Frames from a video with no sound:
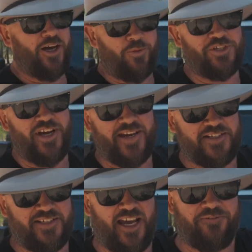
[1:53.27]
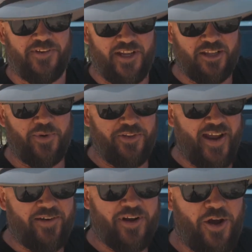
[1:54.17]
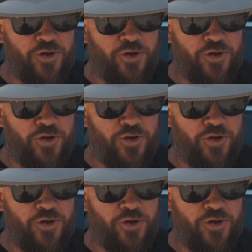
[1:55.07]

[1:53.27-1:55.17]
I would change this out for the other one that I have at home.